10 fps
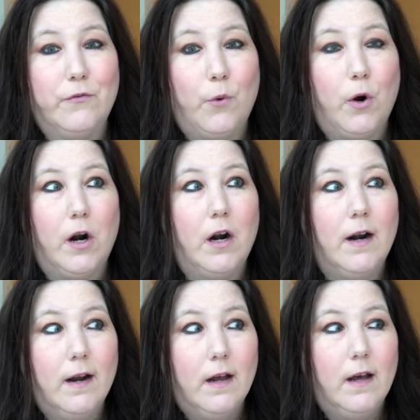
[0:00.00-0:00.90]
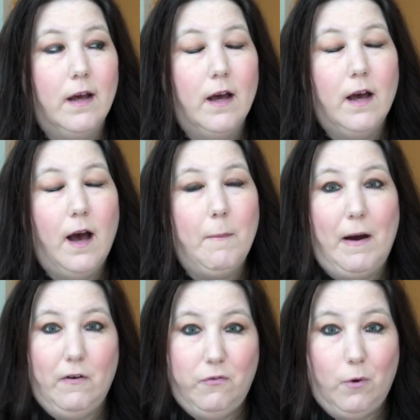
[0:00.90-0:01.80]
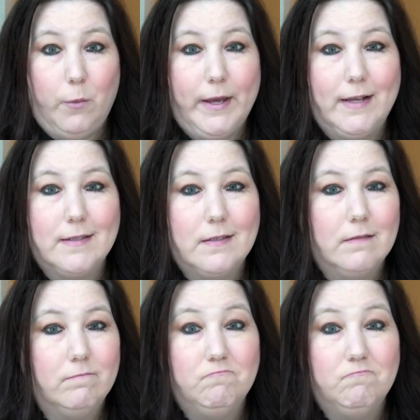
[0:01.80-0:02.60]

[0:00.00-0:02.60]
for about 4 weeks.